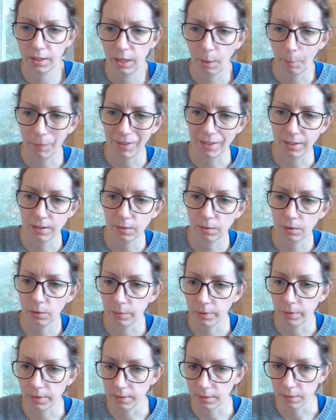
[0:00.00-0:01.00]
but I don't
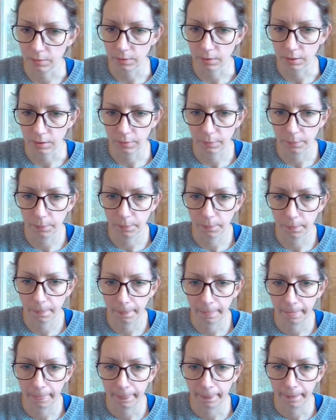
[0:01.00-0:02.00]
always use it.
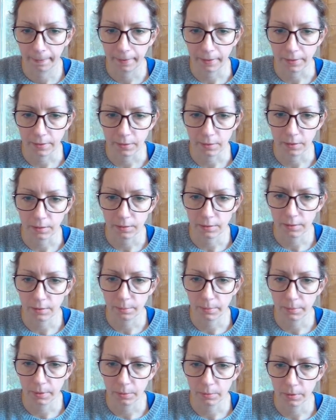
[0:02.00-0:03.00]
Okay, so there's our
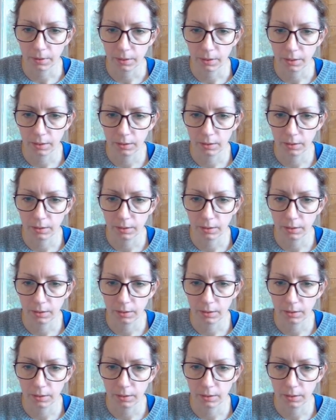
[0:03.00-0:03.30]
MIllwork.